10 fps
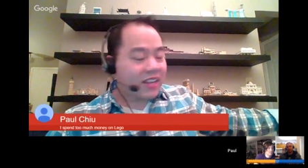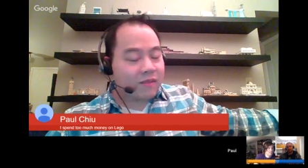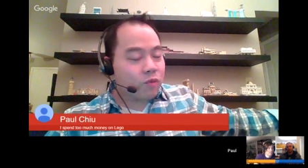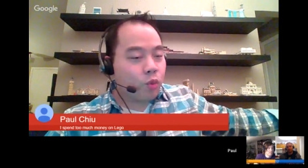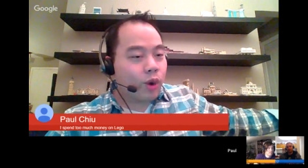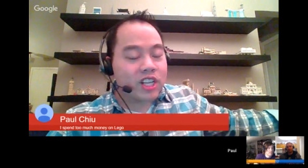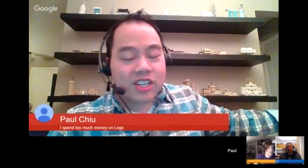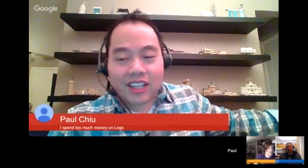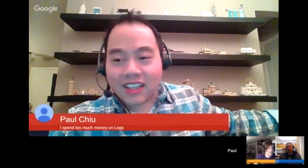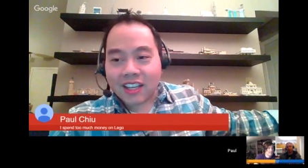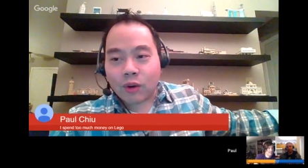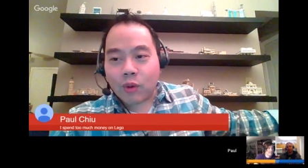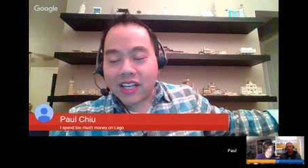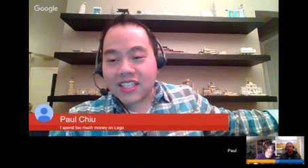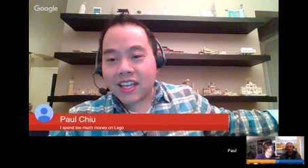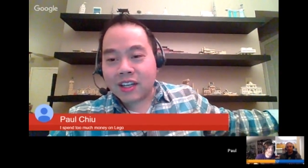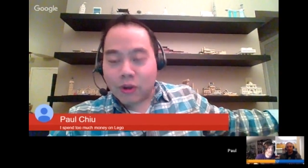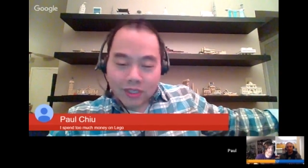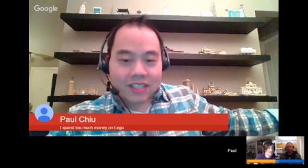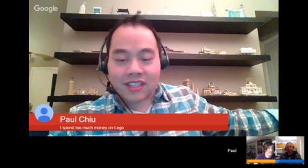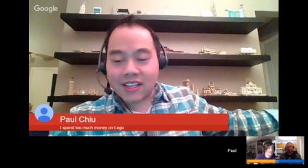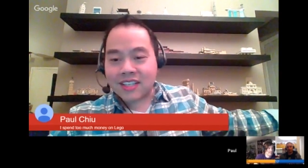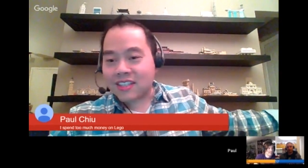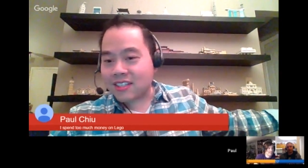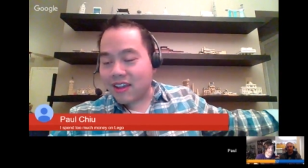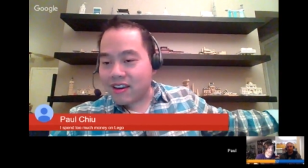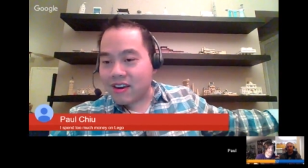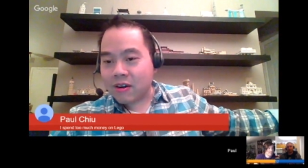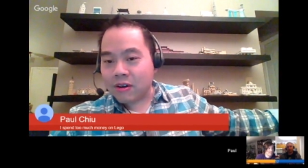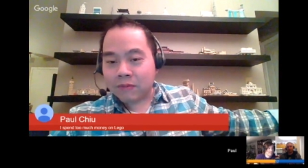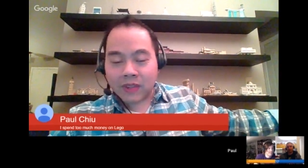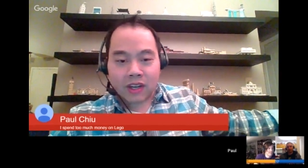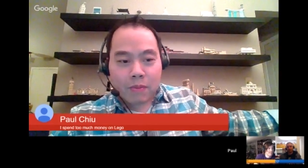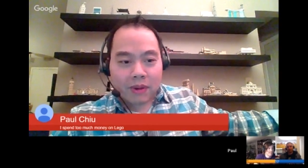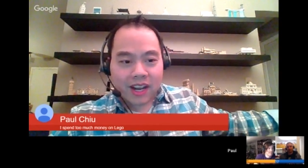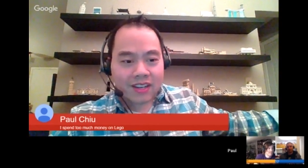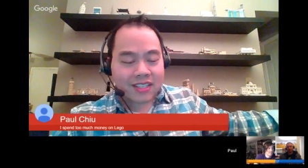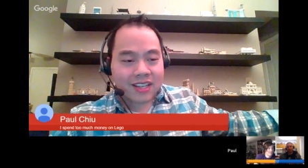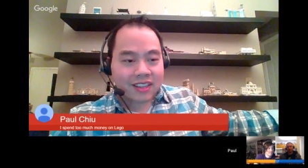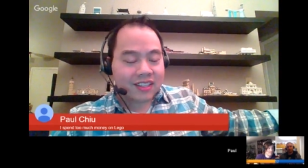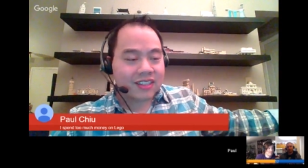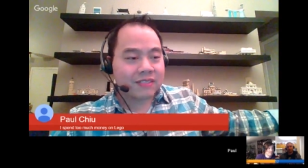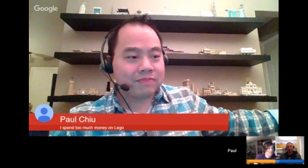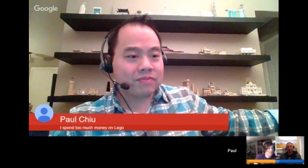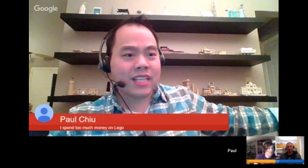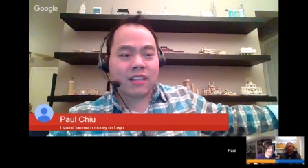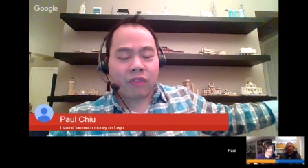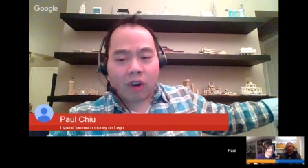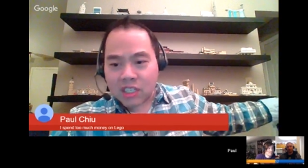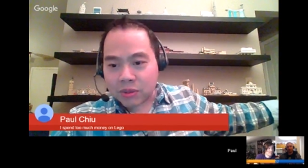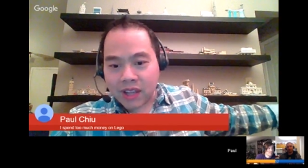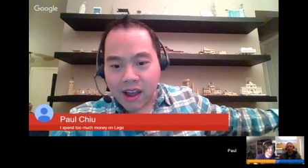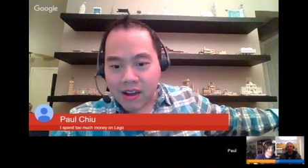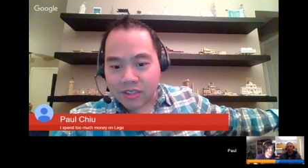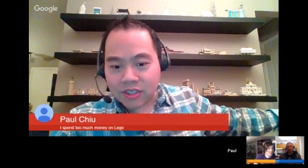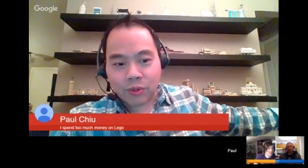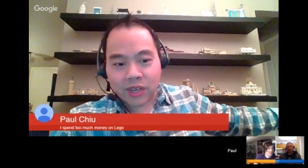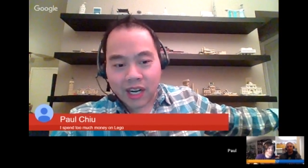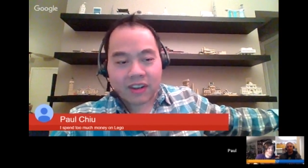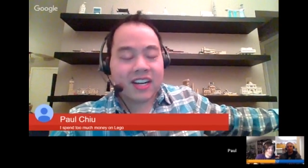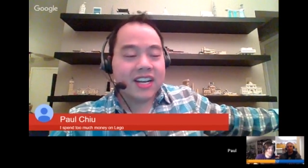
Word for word: where did you get that or what is that? Oh, it's actually it's just Lego. And oh my gosh, is that the that the Farnsworth house or whatever?